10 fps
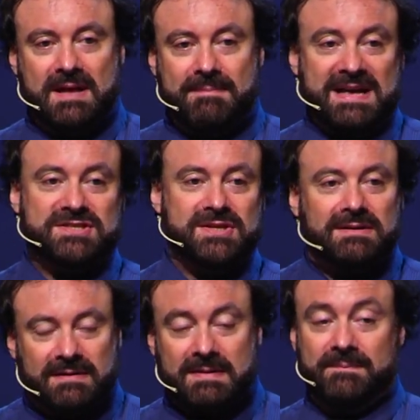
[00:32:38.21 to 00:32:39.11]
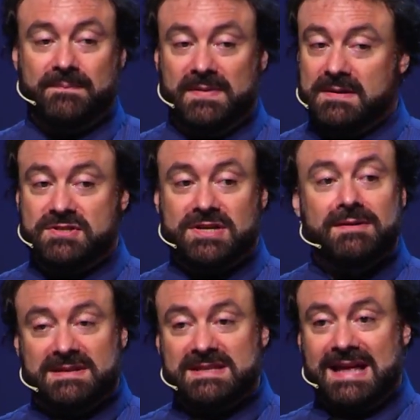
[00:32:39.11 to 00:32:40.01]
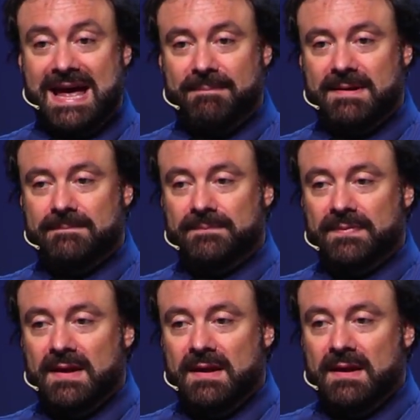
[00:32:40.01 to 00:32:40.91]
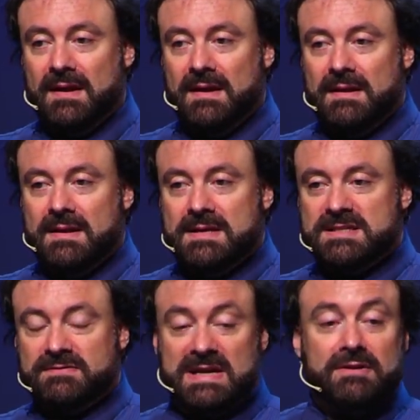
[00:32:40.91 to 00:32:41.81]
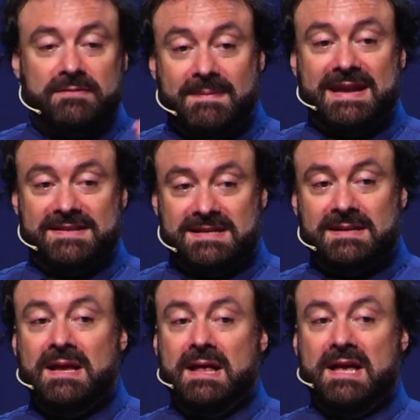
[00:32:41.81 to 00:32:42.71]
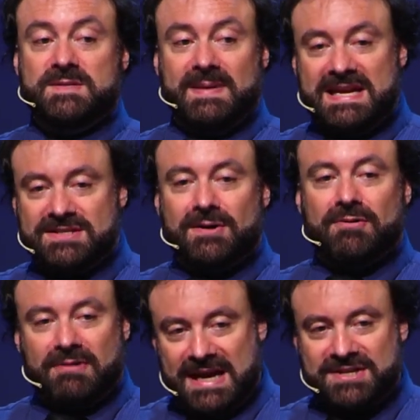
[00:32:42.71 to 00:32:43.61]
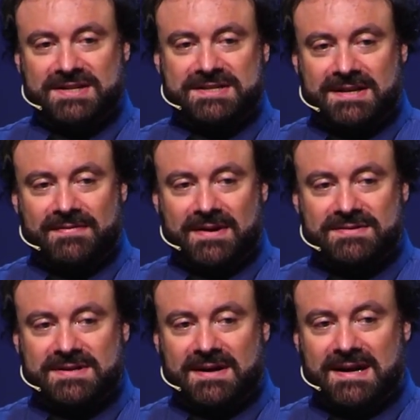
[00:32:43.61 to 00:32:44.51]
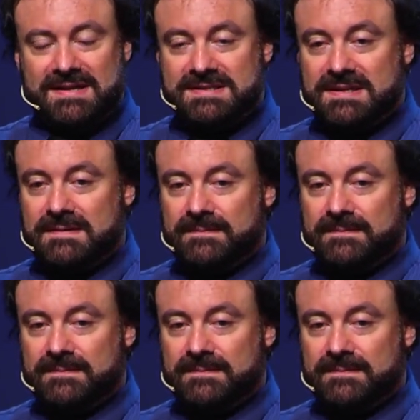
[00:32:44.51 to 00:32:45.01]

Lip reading: Pasteur showed it didn't happen. So real medicine is based on creationists like those guys.